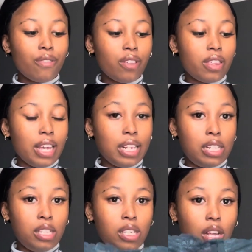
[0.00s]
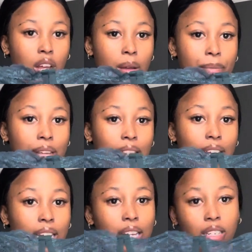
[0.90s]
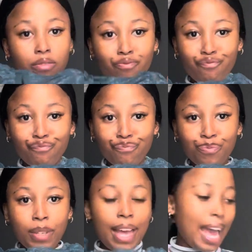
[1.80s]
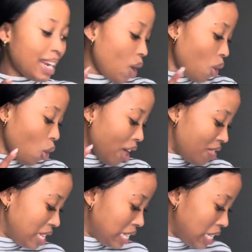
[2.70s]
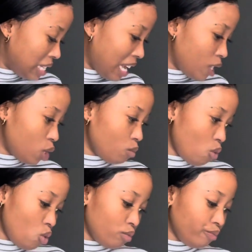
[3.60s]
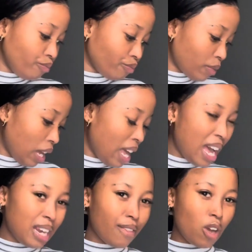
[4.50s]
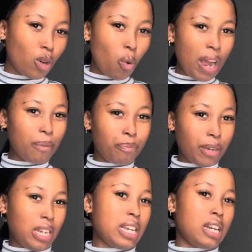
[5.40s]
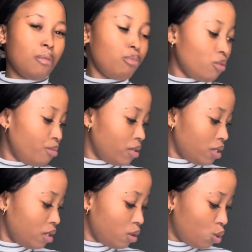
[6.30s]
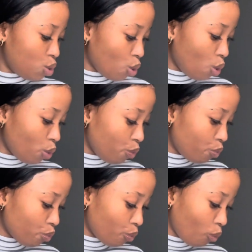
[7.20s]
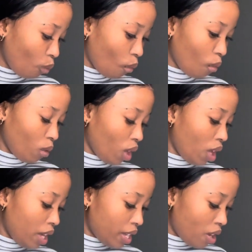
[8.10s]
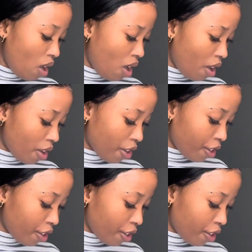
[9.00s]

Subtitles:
things Ekelin. And I got this in size small. And I've got quite big anyana boobs. So yar.